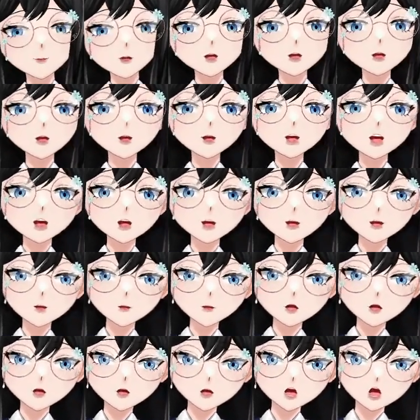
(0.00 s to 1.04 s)

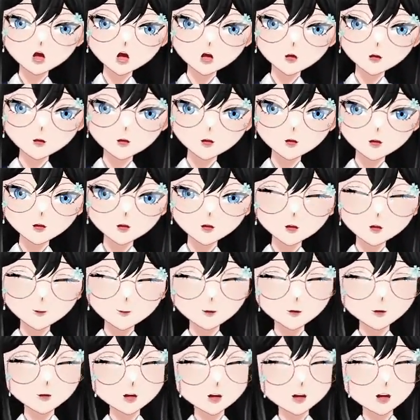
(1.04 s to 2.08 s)
Desmosomes is for
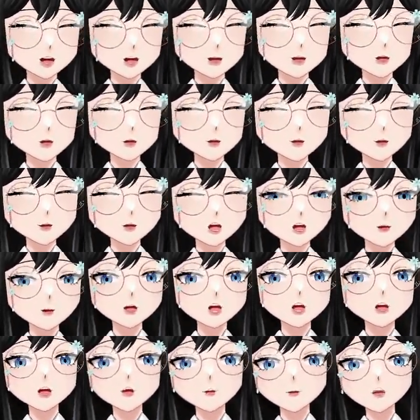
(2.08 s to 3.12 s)
mechanical strength. That's
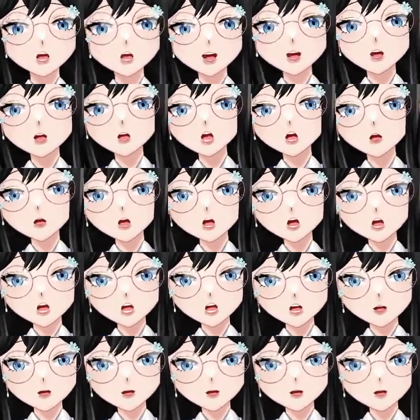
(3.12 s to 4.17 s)
macula
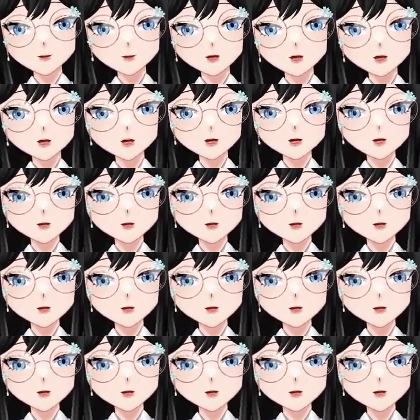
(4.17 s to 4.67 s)
adherence.